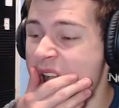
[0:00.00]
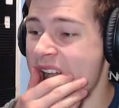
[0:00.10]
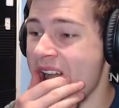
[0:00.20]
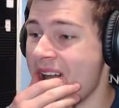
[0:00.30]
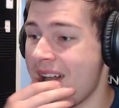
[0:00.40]

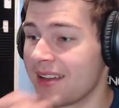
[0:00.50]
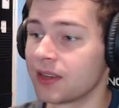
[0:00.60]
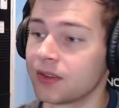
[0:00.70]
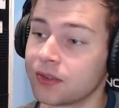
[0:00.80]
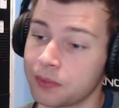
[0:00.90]
by
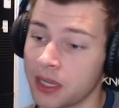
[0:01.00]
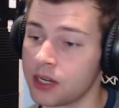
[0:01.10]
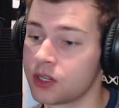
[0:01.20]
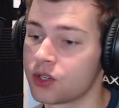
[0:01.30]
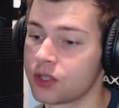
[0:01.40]
an
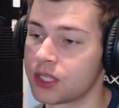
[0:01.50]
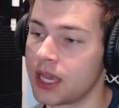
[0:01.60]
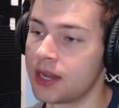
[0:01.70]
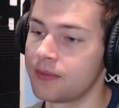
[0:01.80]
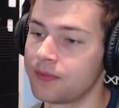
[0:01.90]
additional
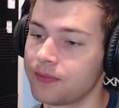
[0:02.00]
10.